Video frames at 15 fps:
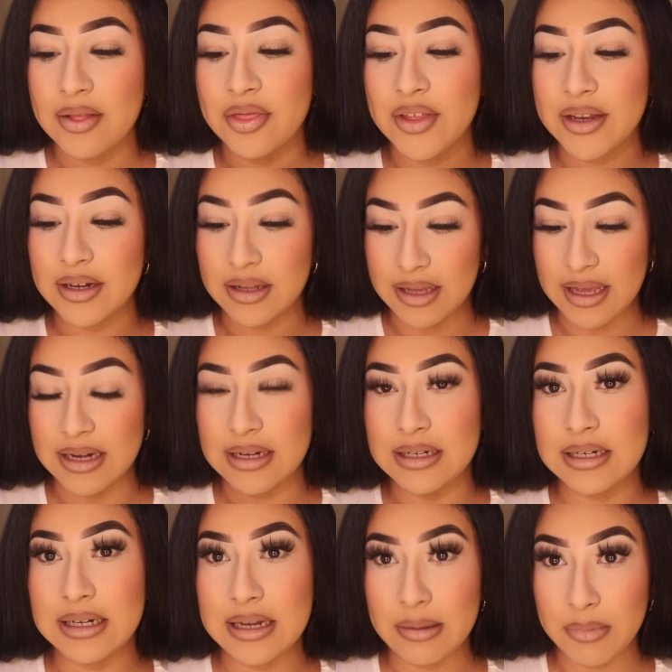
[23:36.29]
then again,
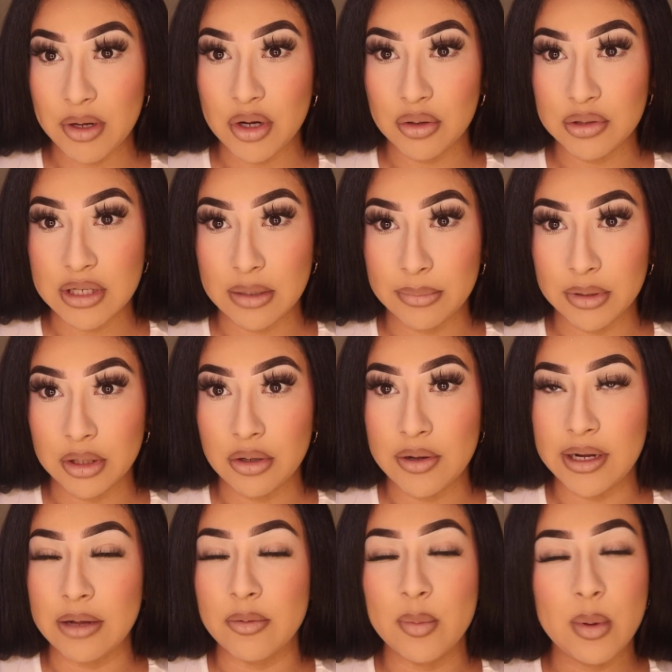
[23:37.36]
let me know down below,
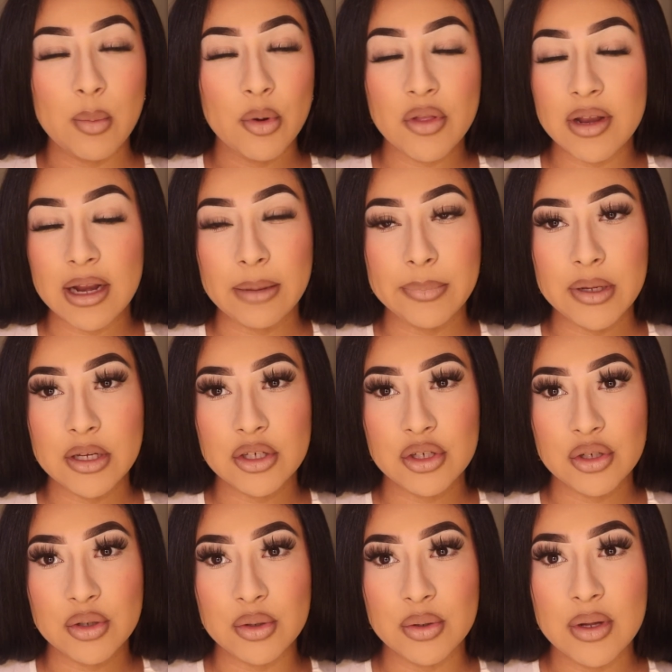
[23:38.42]
and I will be more than happy
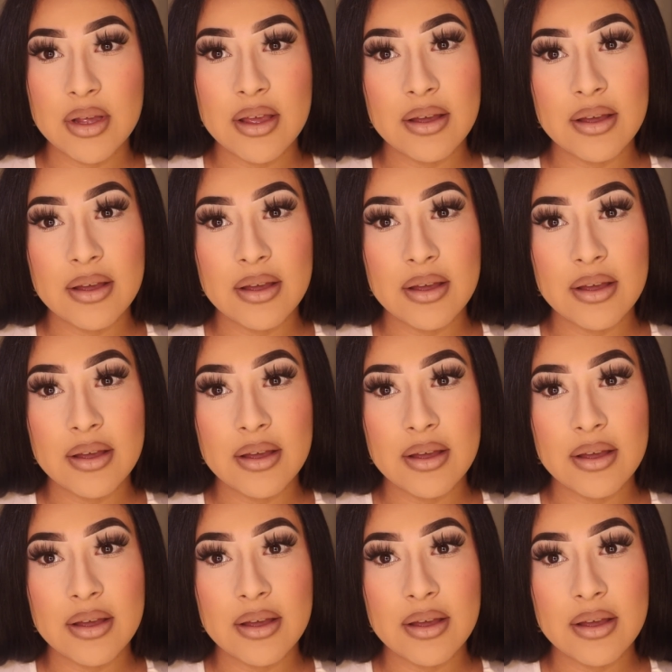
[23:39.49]
to